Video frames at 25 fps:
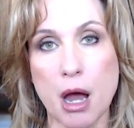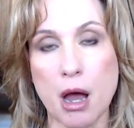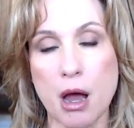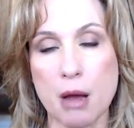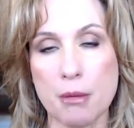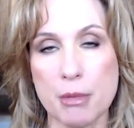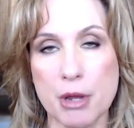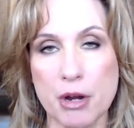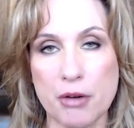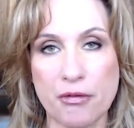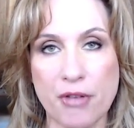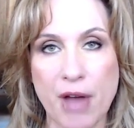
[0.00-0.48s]

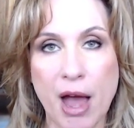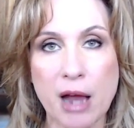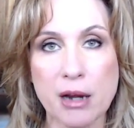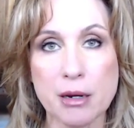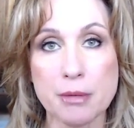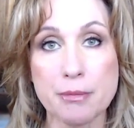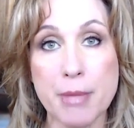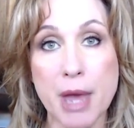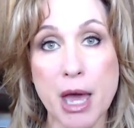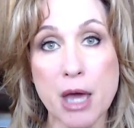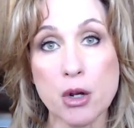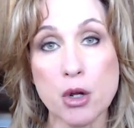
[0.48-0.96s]
In
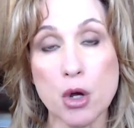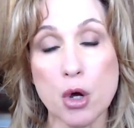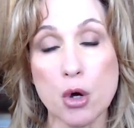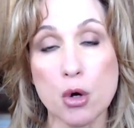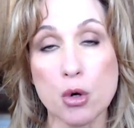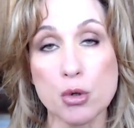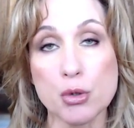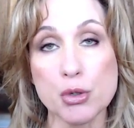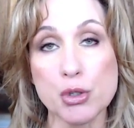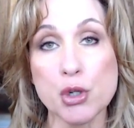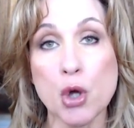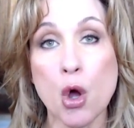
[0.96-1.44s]
fact,
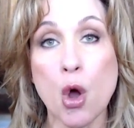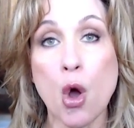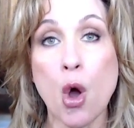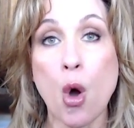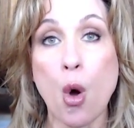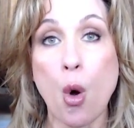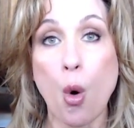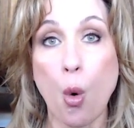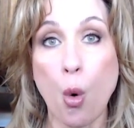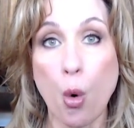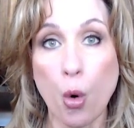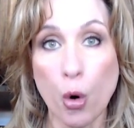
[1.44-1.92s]
Meadows
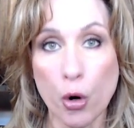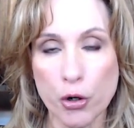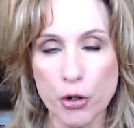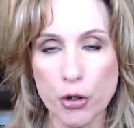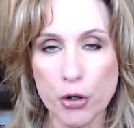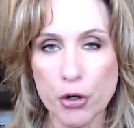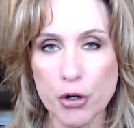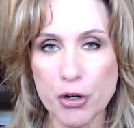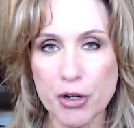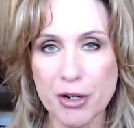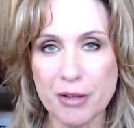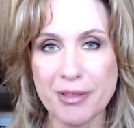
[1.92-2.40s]

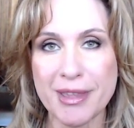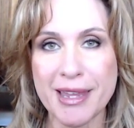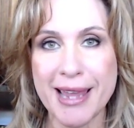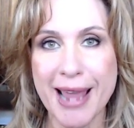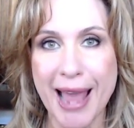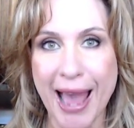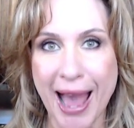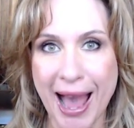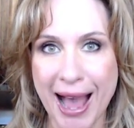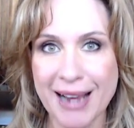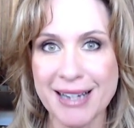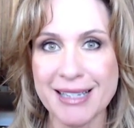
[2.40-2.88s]
ordered
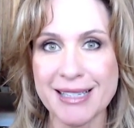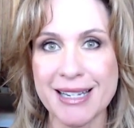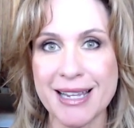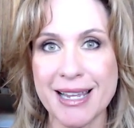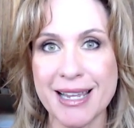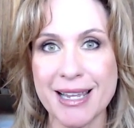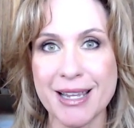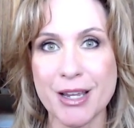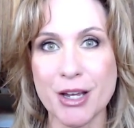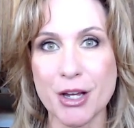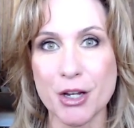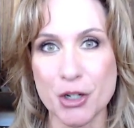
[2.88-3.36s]
the
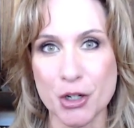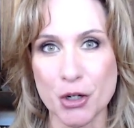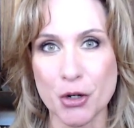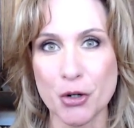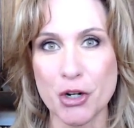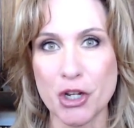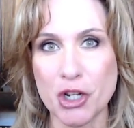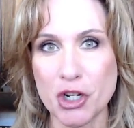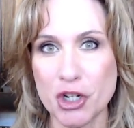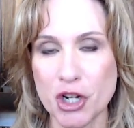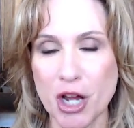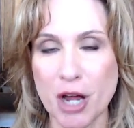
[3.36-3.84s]
acting
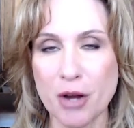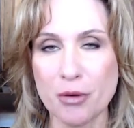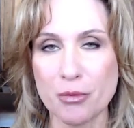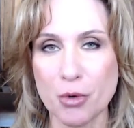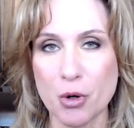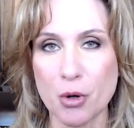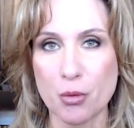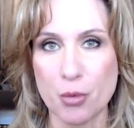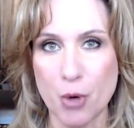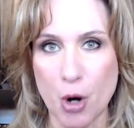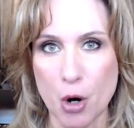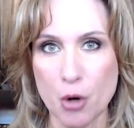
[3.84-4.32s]
attorney
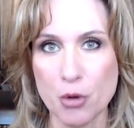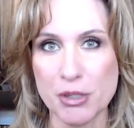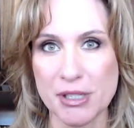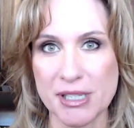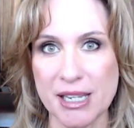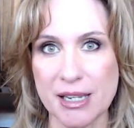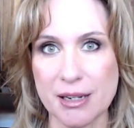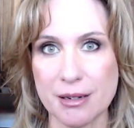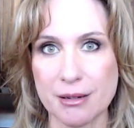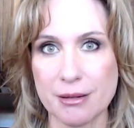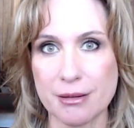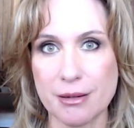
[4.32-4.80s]
general,
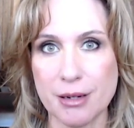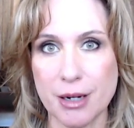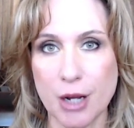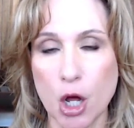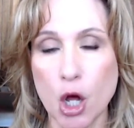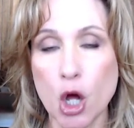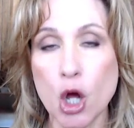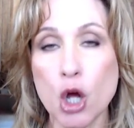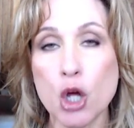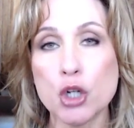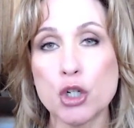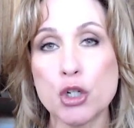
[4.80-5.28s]
Rosen,
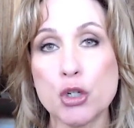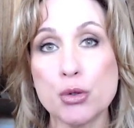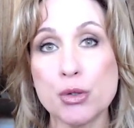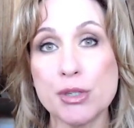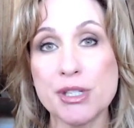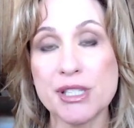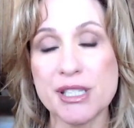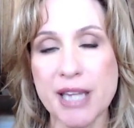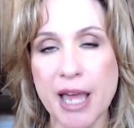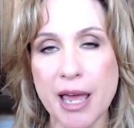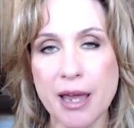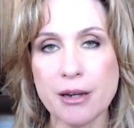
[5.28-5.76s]
to
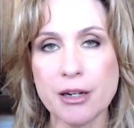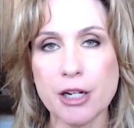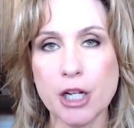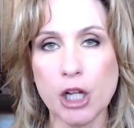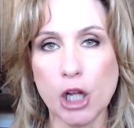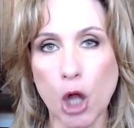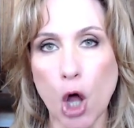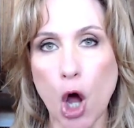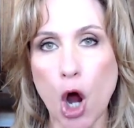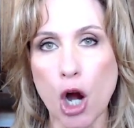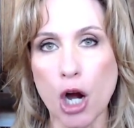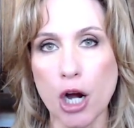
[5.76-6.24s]
send
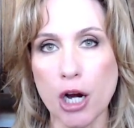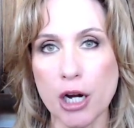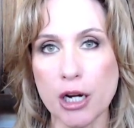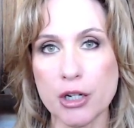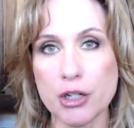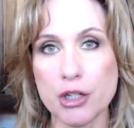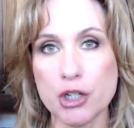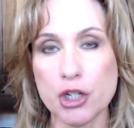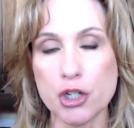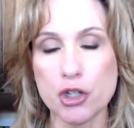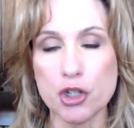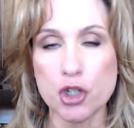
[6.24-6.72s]

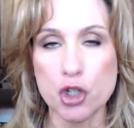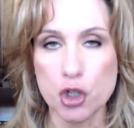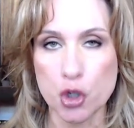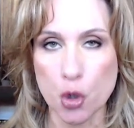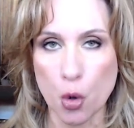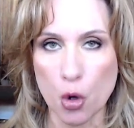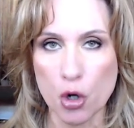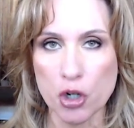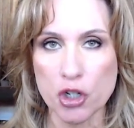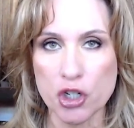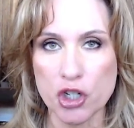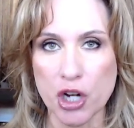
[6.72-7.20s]
Clark to
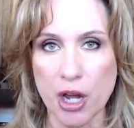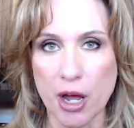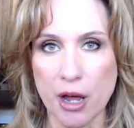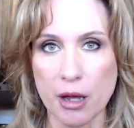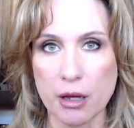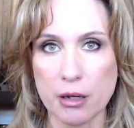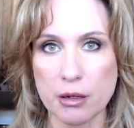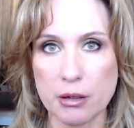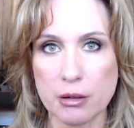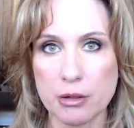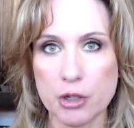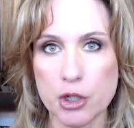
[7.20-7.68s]

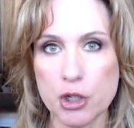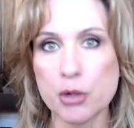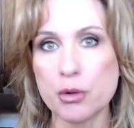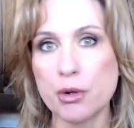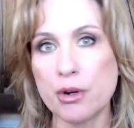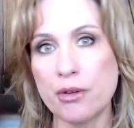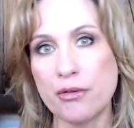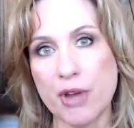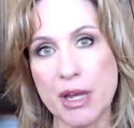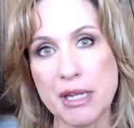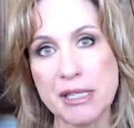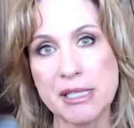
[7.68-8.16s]
Georgia to
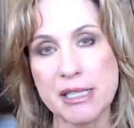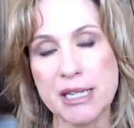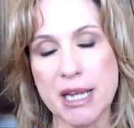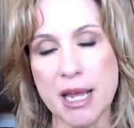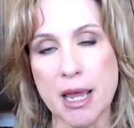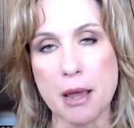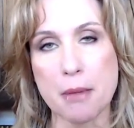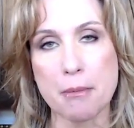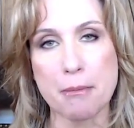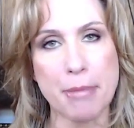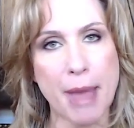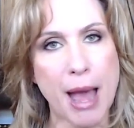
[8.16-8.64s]

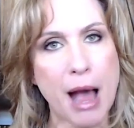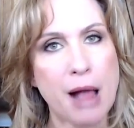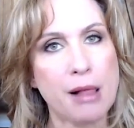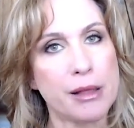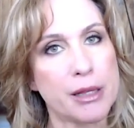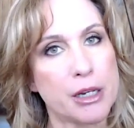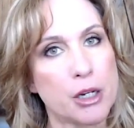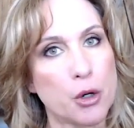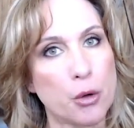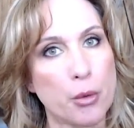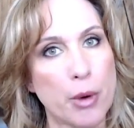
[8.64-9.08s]
investigate ballot